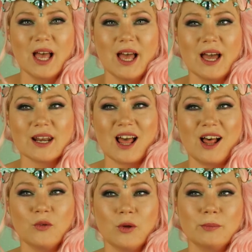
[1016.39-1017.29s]
And
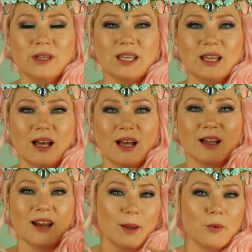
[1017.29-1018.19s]
I will be
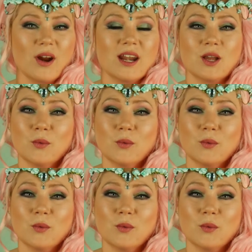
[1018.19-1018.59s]
collaborating